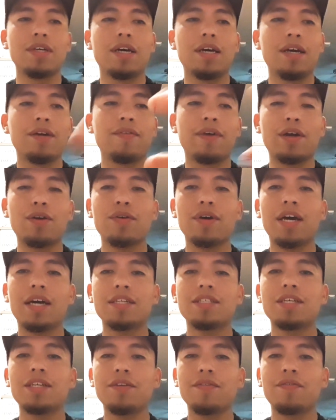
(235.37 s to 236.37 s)
if I don't
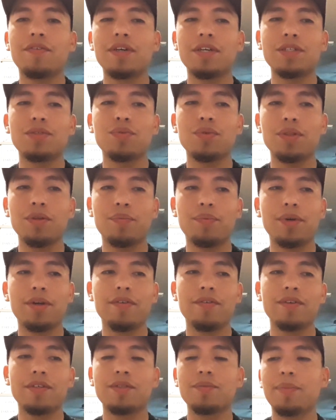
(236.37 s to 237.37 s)
catch any fish with the
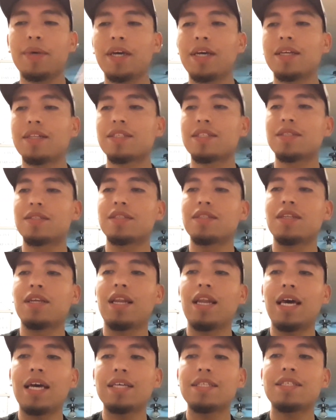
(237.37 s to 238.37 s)
previous baits, the
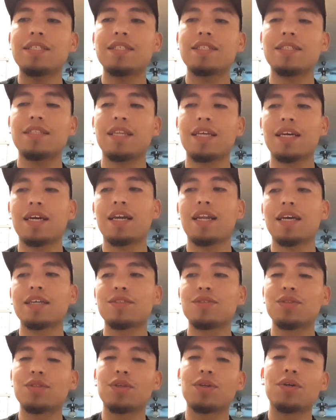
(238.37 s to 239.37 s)
last thing I
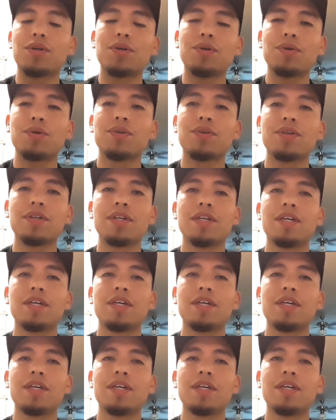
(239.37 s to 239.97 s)
like to throw